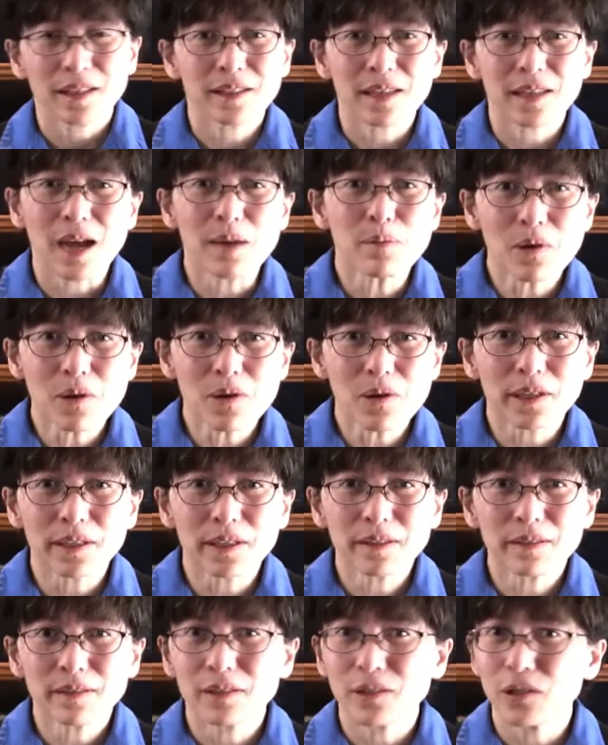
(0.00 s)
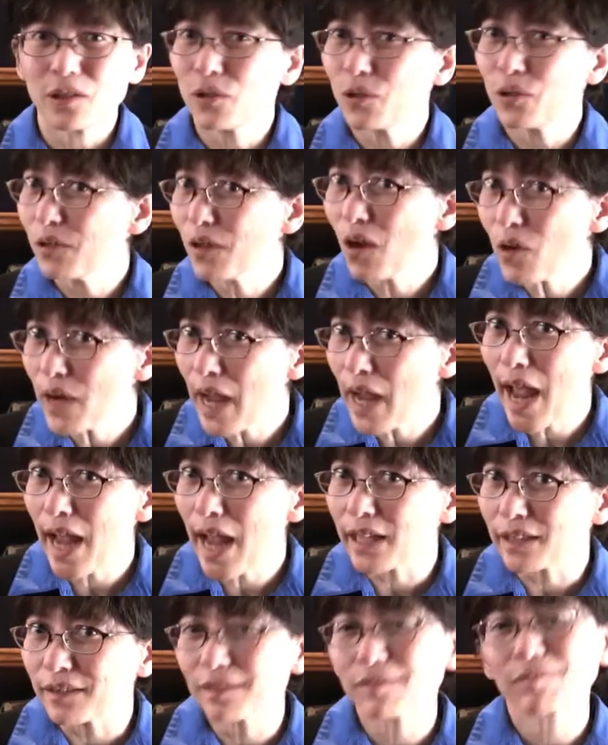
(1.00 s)
It's not broken. She's doing
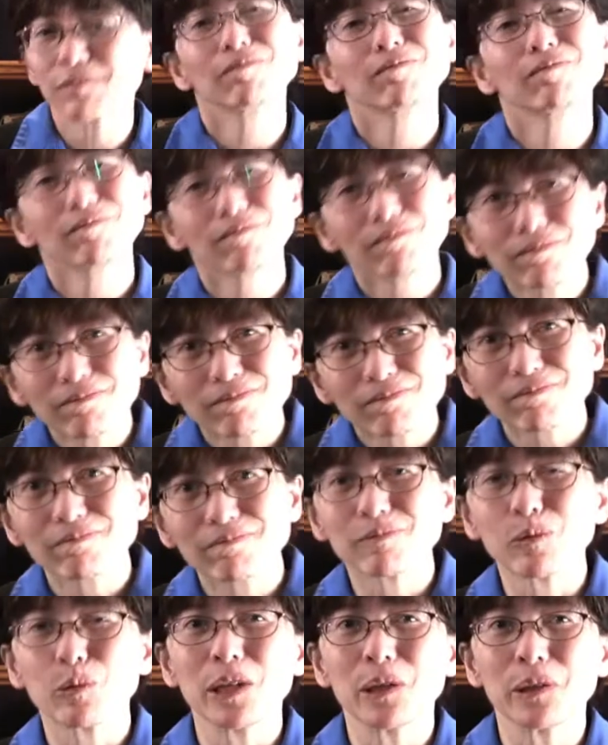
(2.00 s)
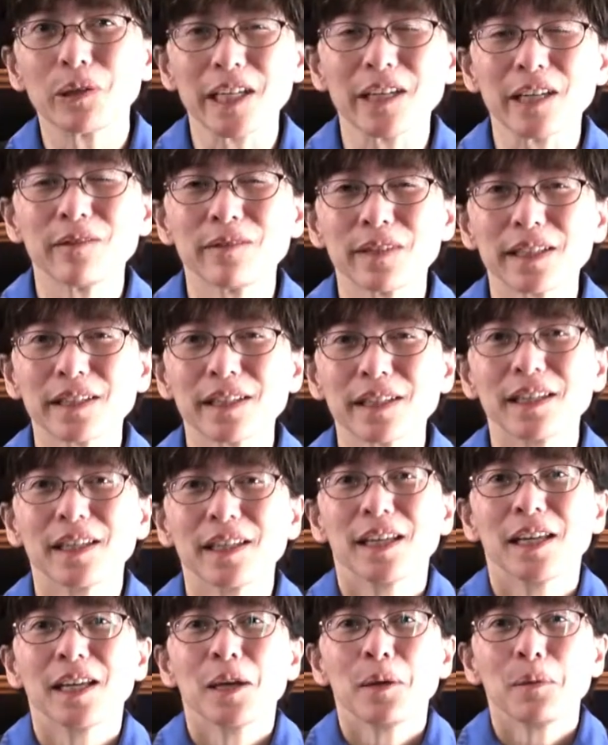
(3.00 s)
okay. We don't need to fix it.
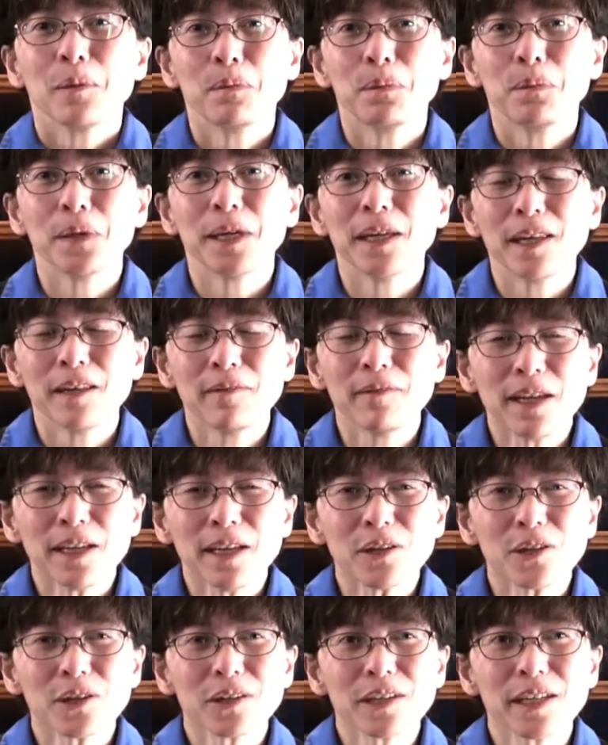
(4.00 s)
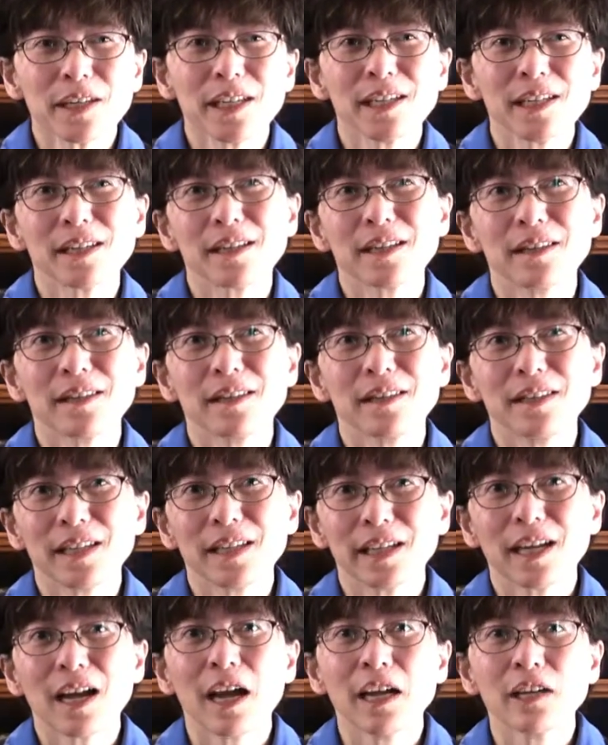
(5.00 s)
But eventually, the
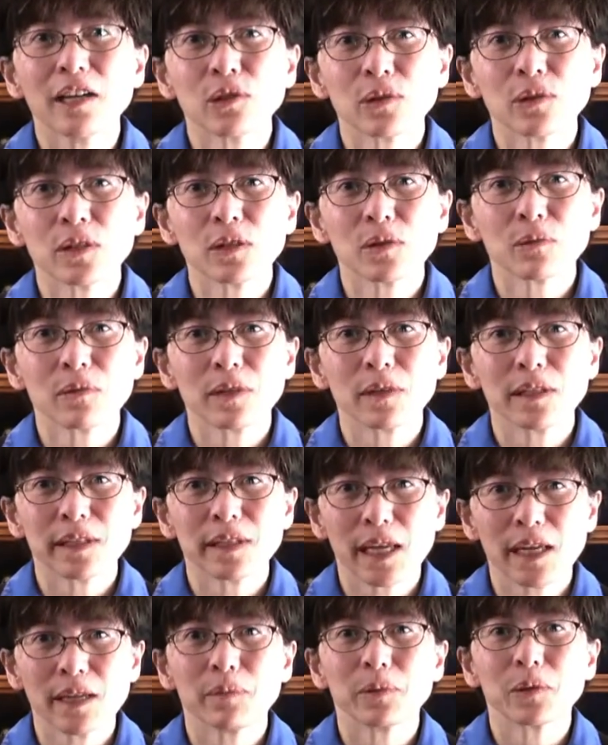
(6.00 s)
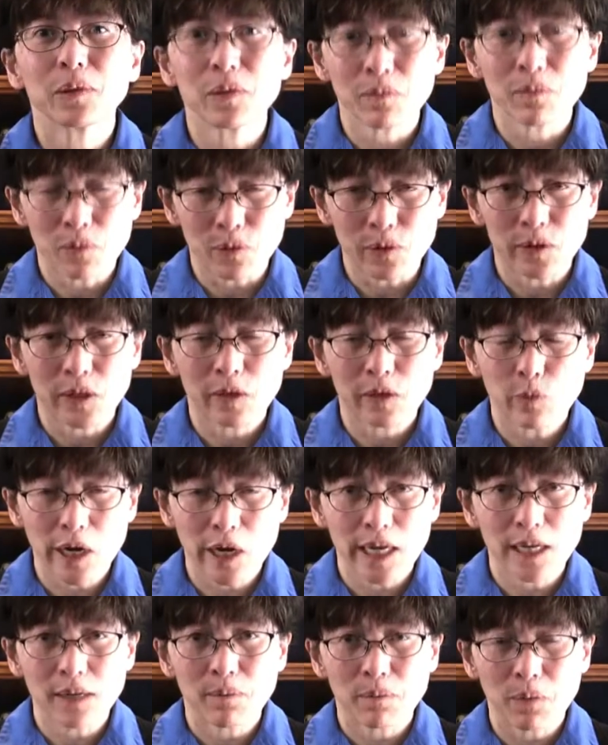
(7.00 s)
psychiatrist was able to
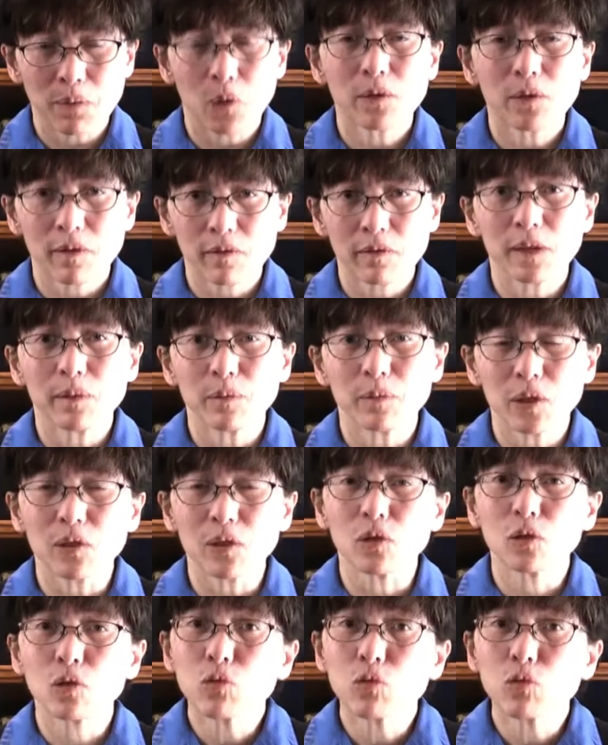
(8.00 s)
persuade both of them to